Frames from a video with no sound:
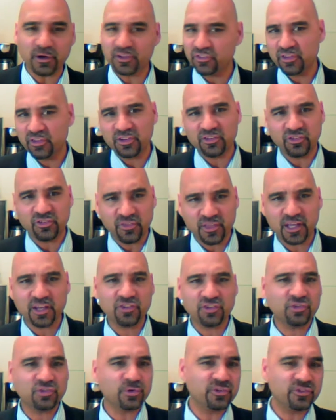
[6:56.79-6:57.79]
where have I
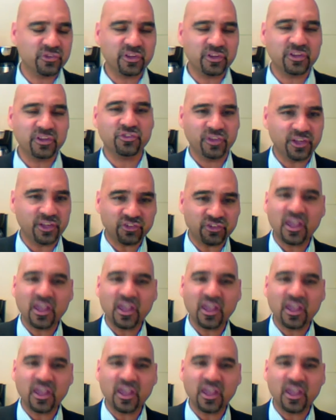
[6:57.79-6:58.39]
seen this before?